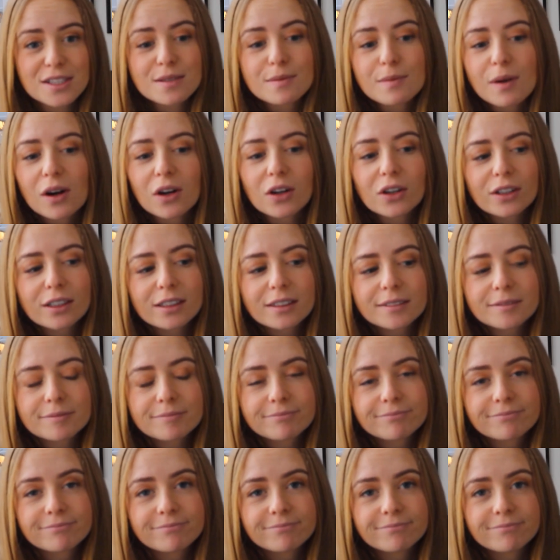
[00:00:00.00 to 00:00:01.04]
smarter
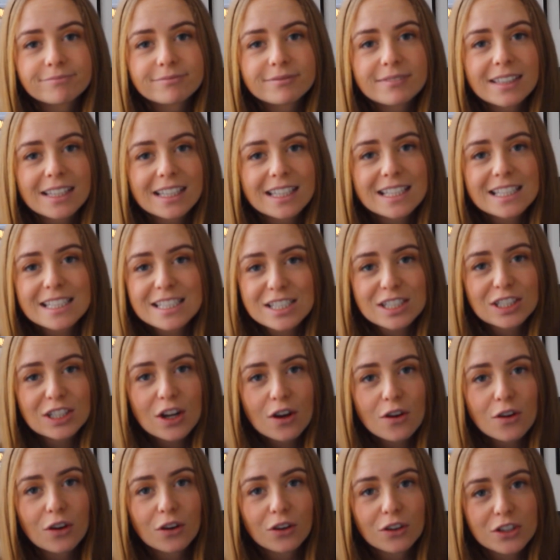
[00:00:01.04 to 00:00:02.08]
is to
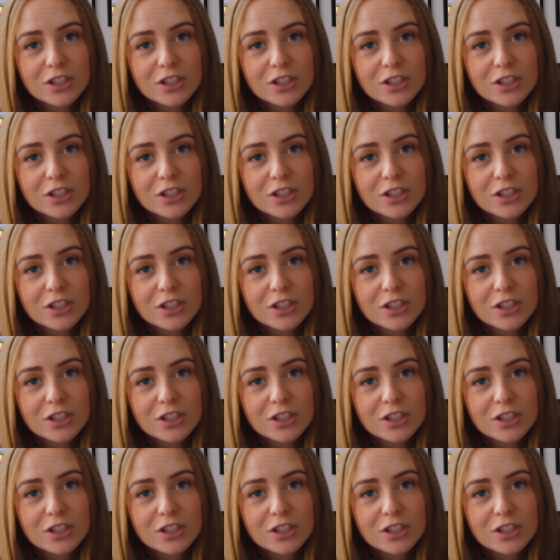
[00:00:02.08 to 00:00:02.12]
know your